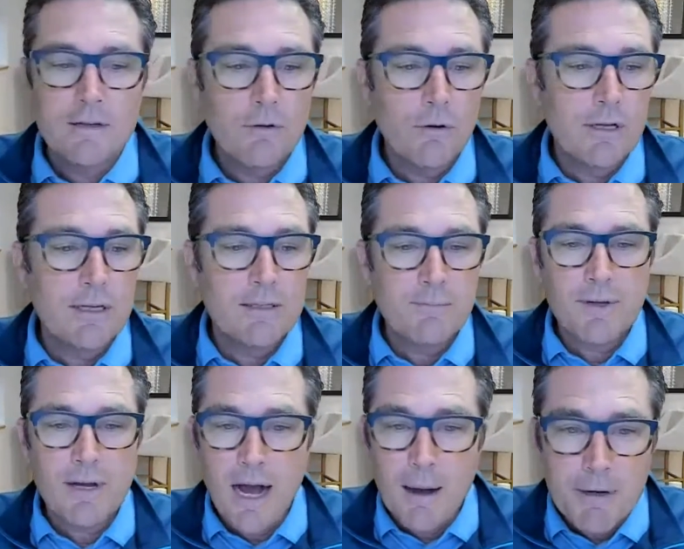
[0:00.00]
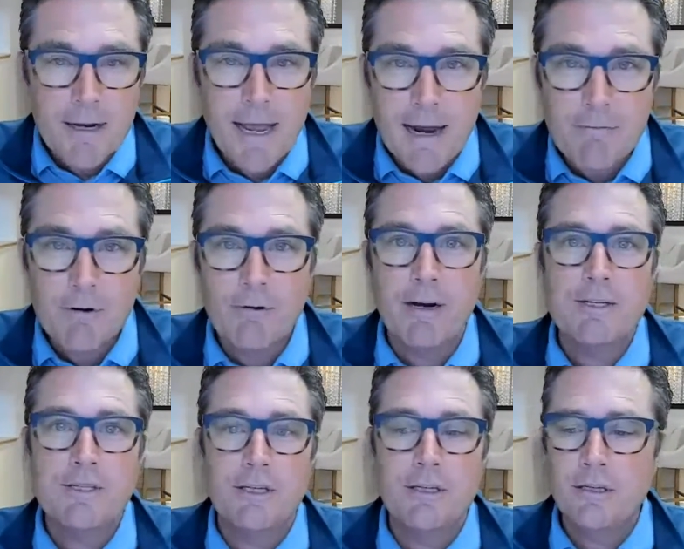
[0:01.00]
Lorna, it's common to have
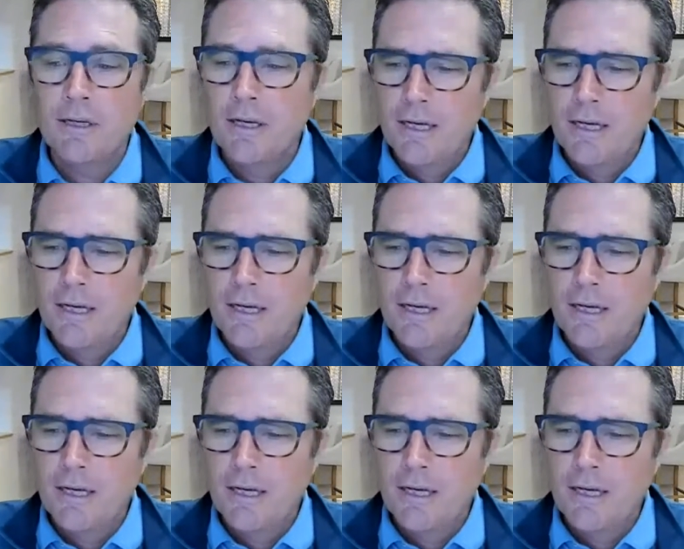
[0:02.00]
regression,